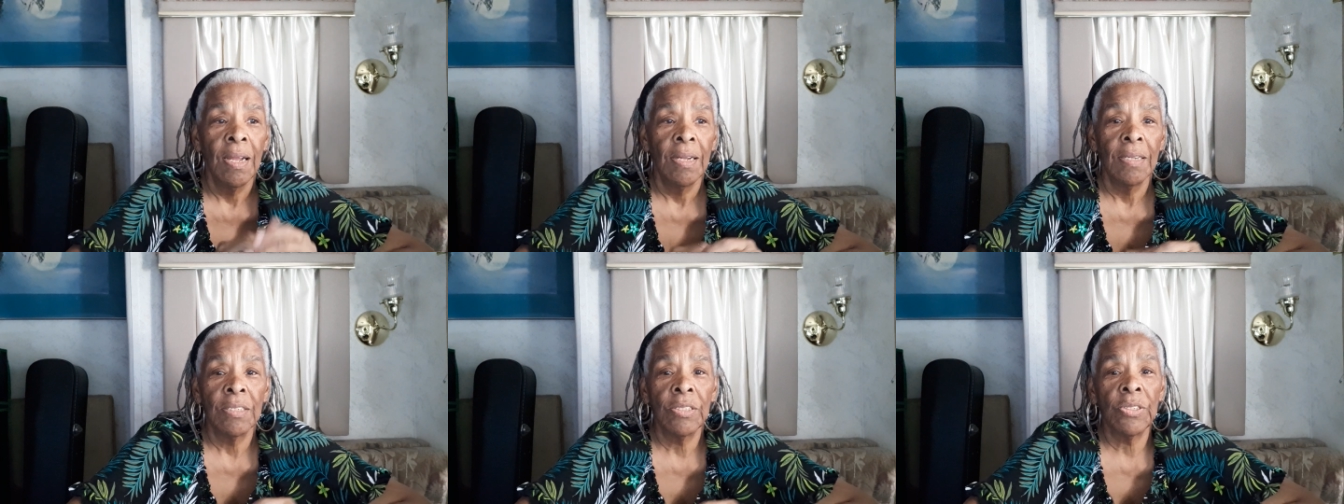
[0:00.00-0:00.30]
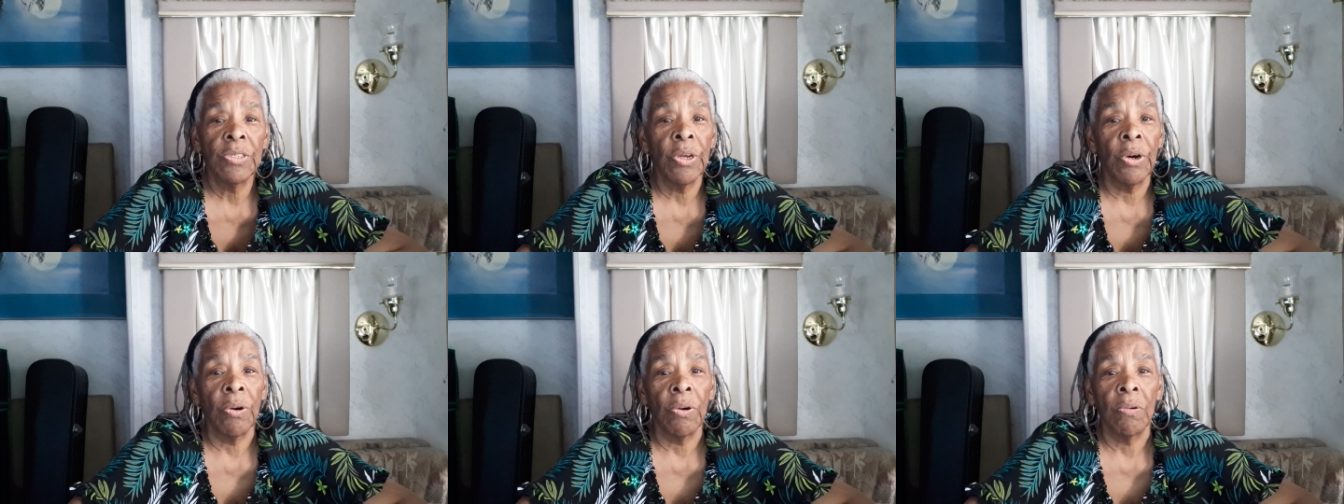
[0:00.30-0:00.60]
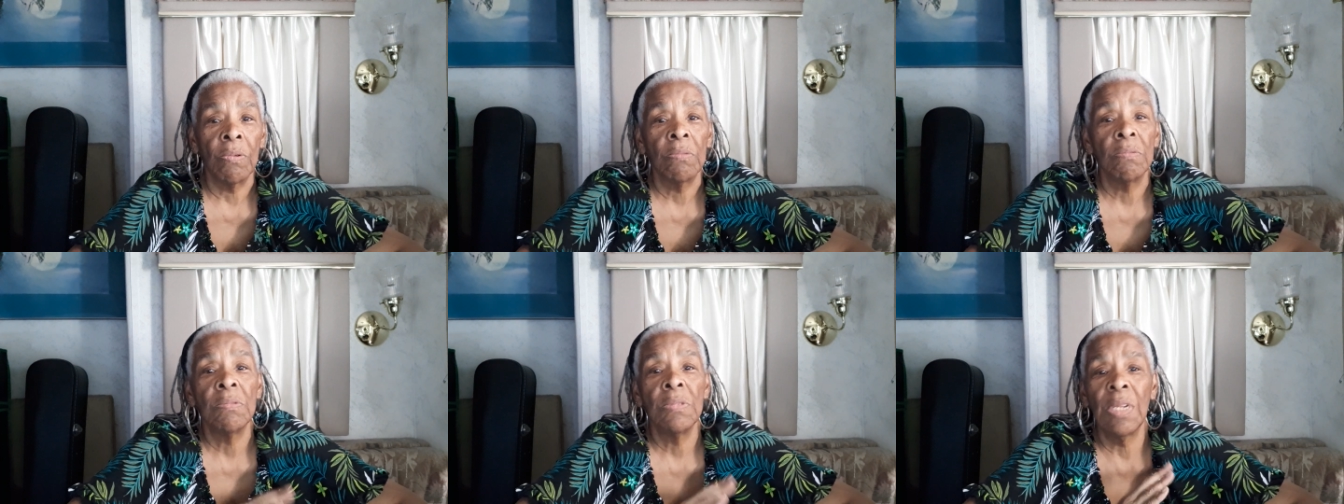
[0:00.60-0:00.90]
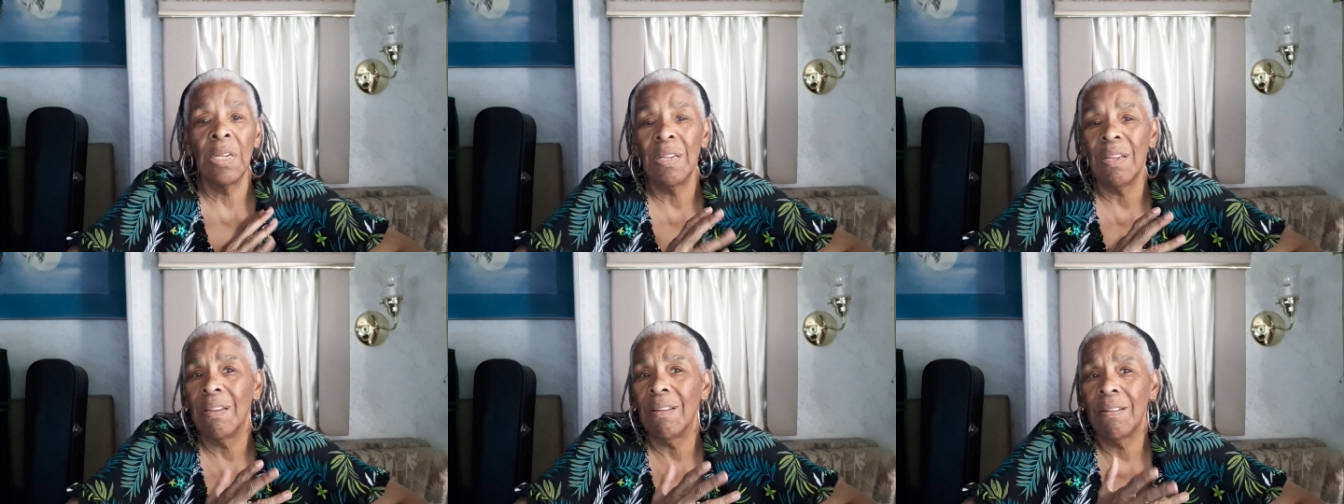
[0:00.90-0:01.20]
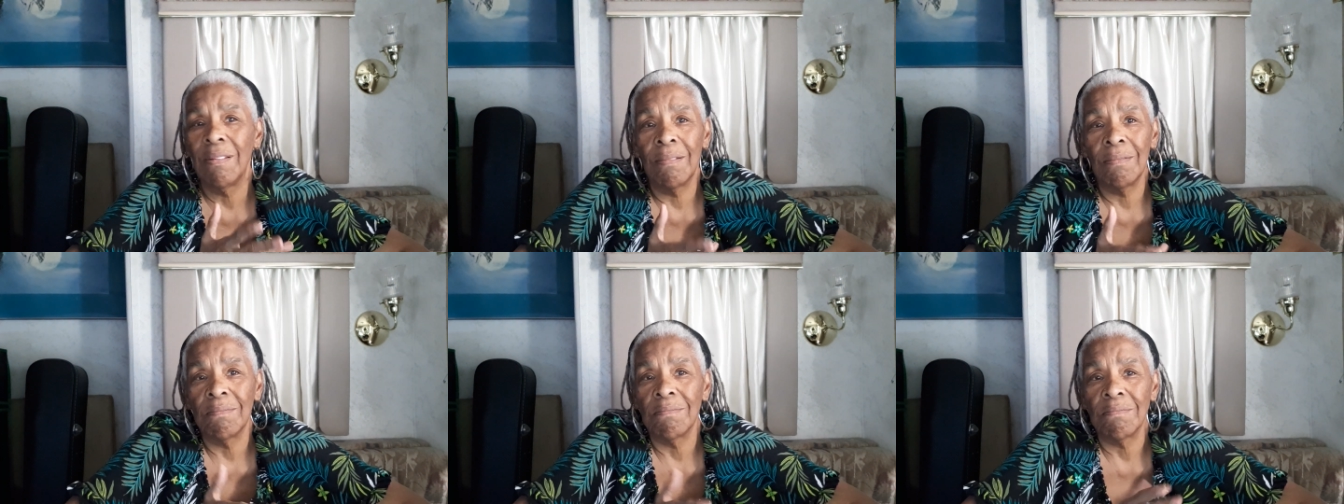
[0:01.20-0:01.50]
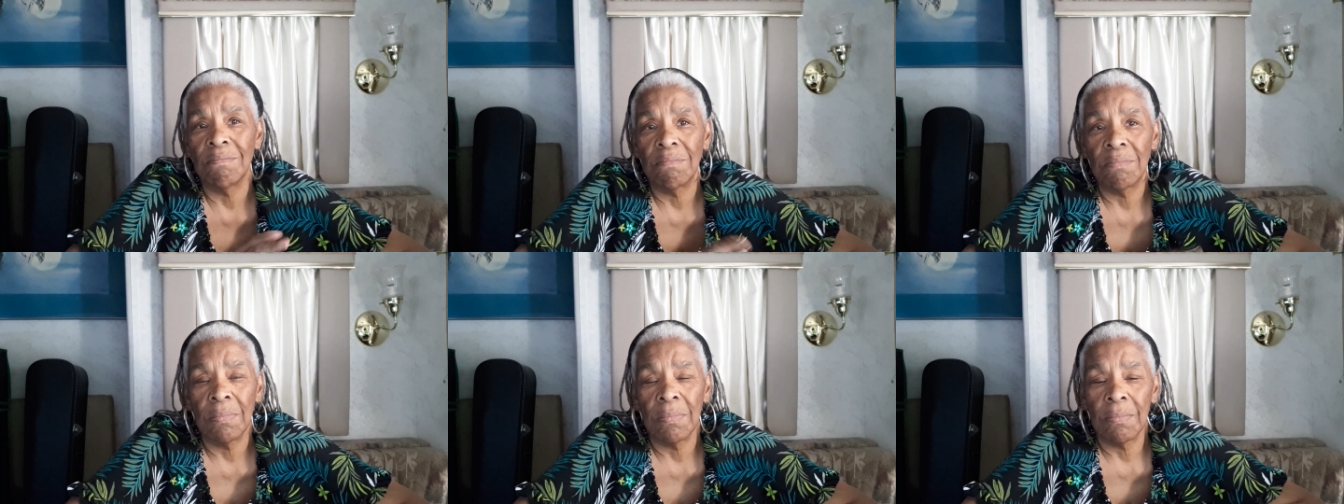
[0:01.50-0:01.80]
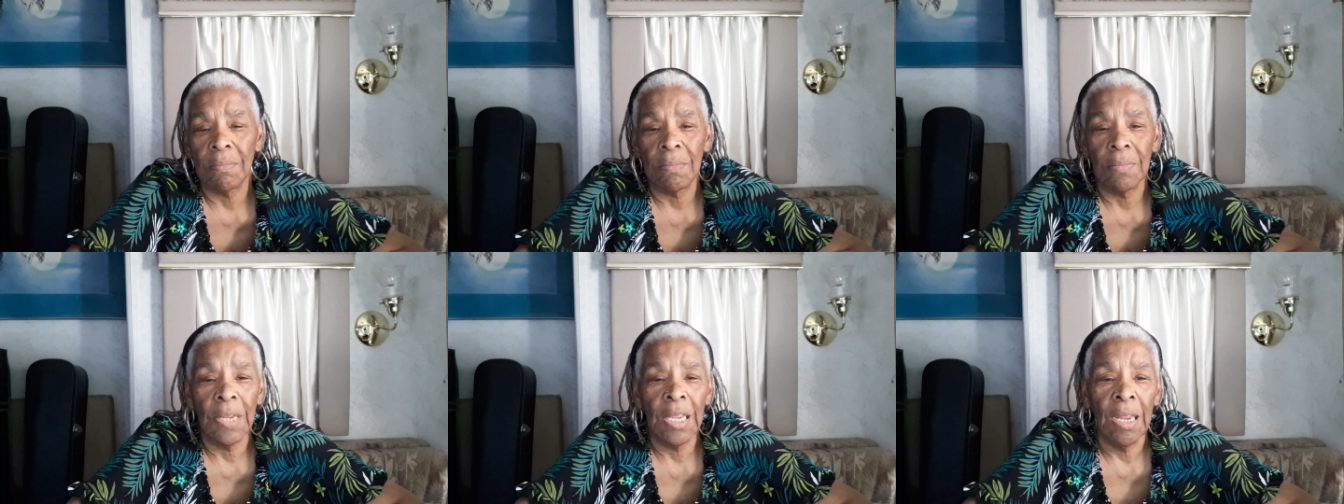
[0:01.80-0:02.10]
So,
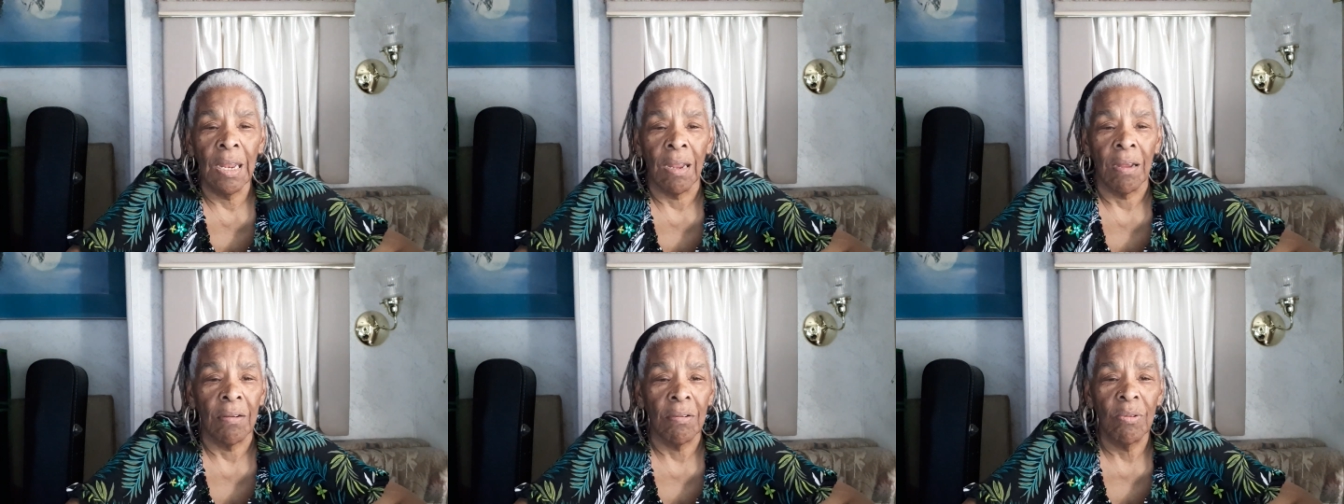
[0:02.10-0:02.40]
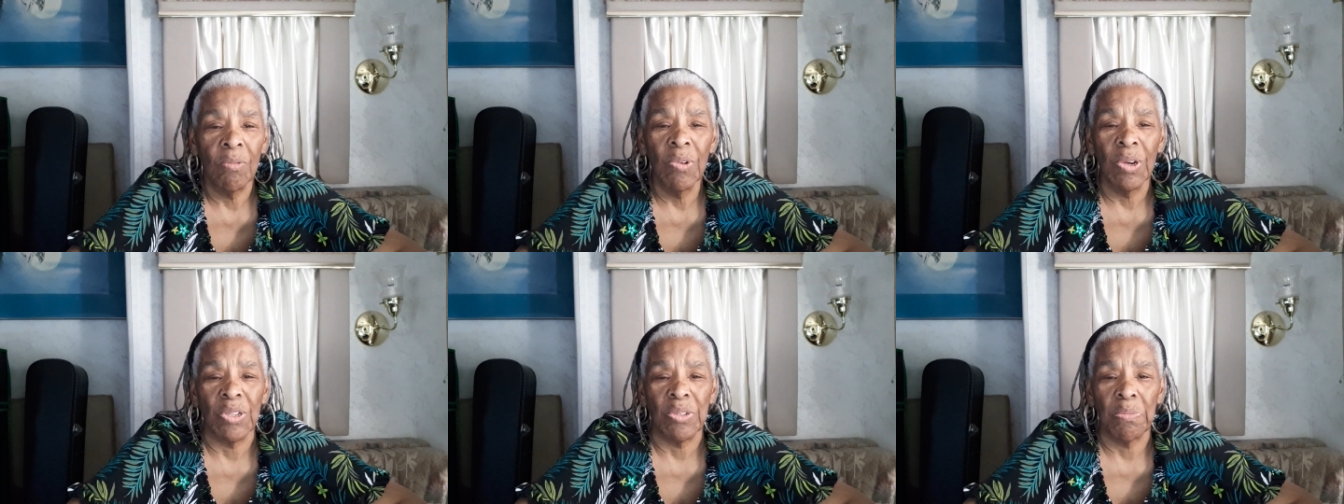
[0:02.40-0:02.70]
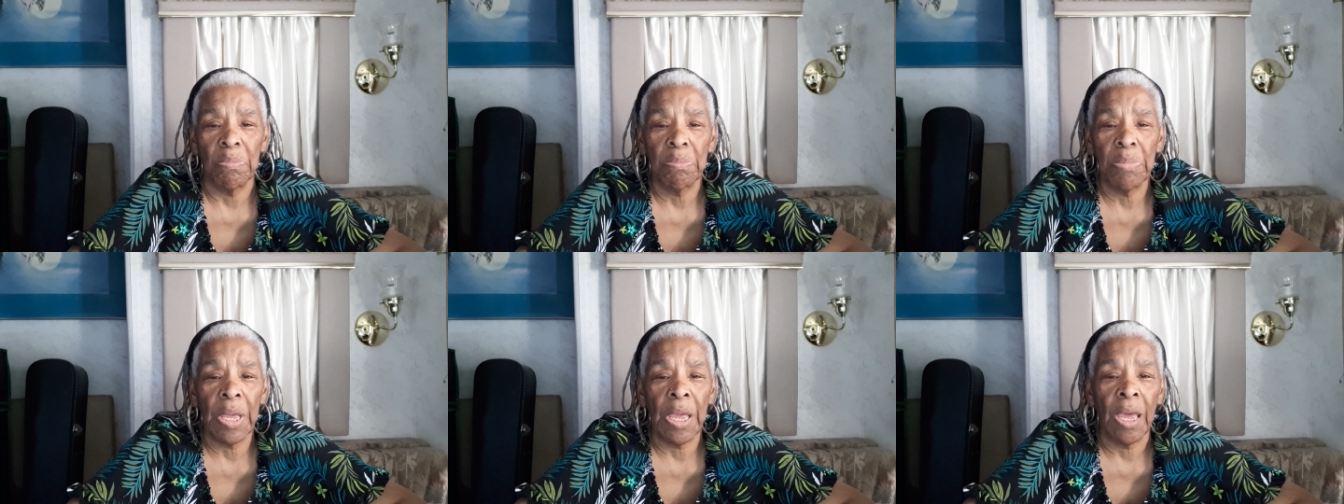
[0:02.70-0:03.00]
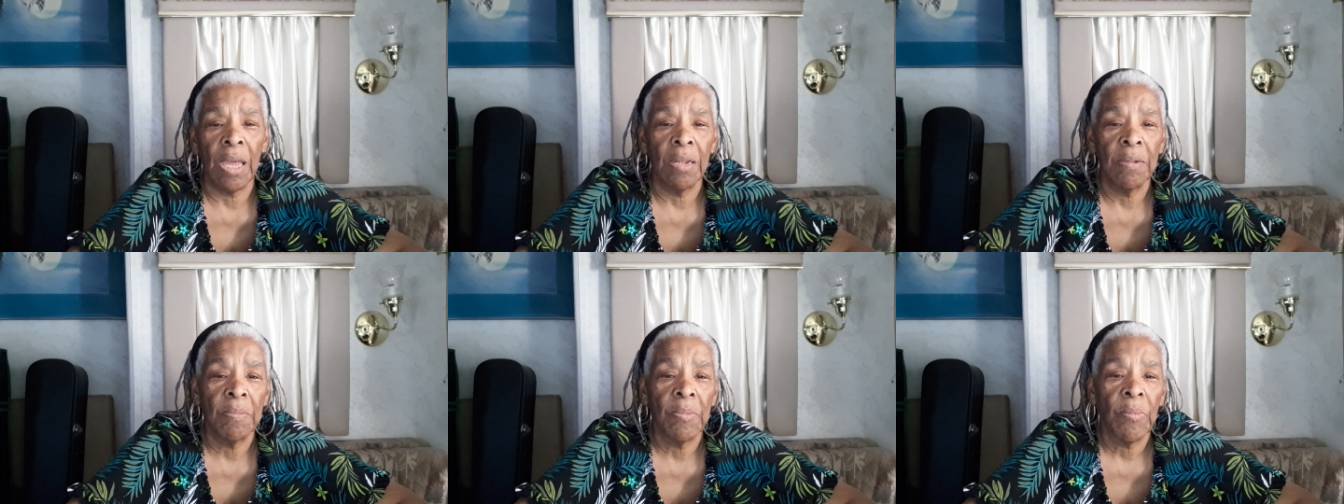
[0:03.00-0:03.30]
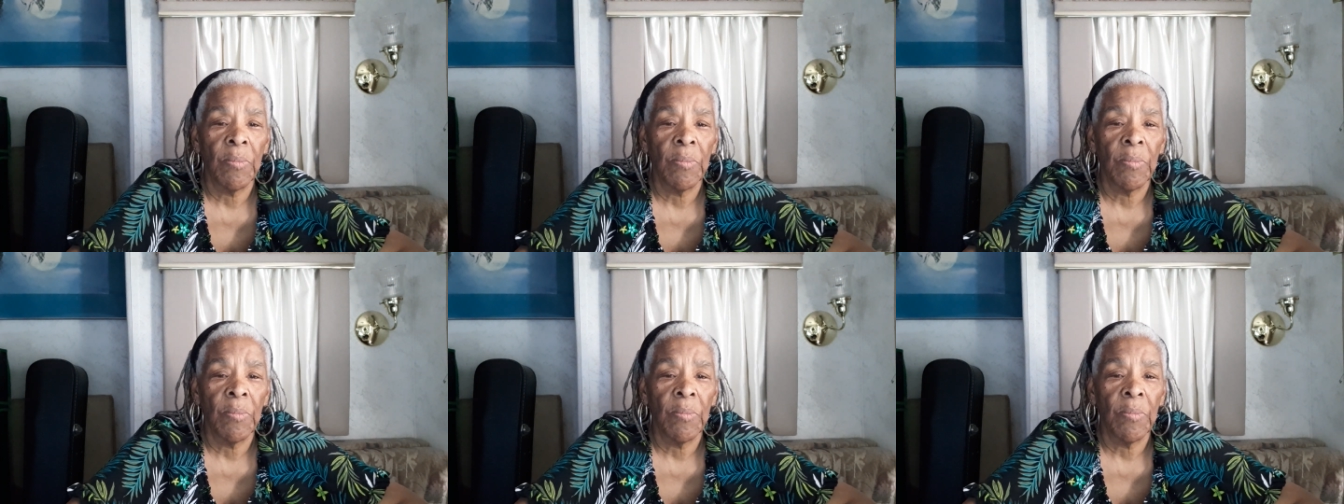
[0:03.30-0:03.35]
you know, it wasn't bad.